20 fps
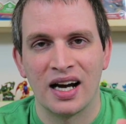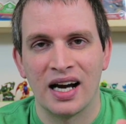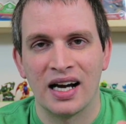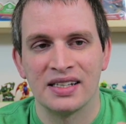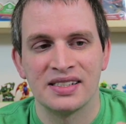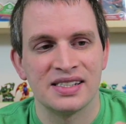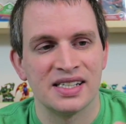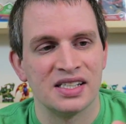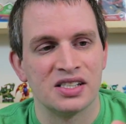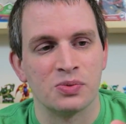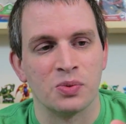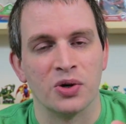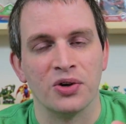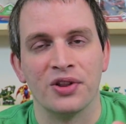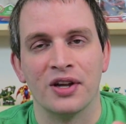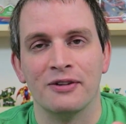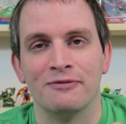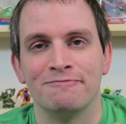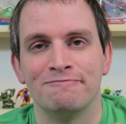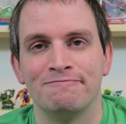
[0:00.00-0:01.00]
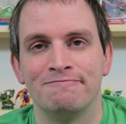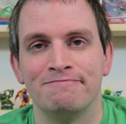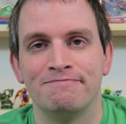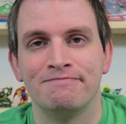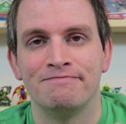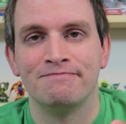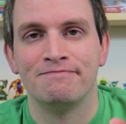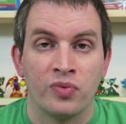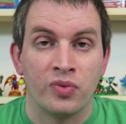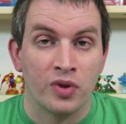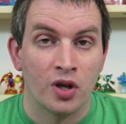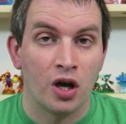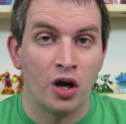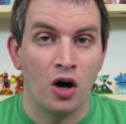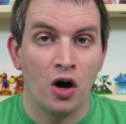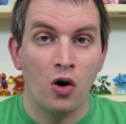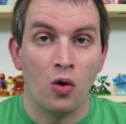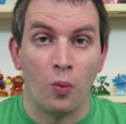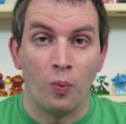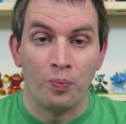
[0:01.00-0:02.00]
I'd say it's worth it.
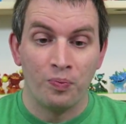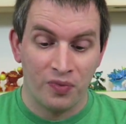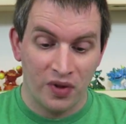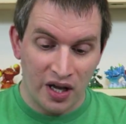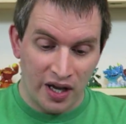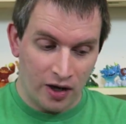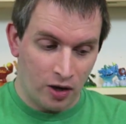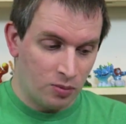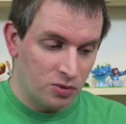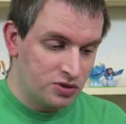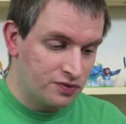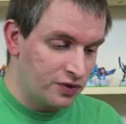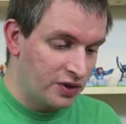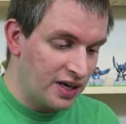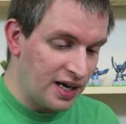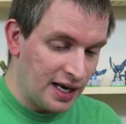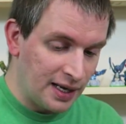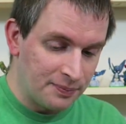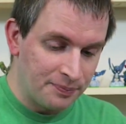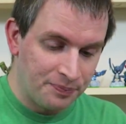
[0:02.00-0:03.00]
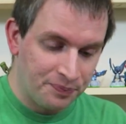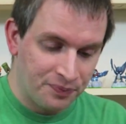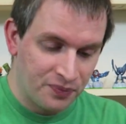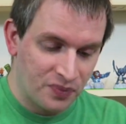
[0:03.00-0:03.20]
Oh, I almost forgot.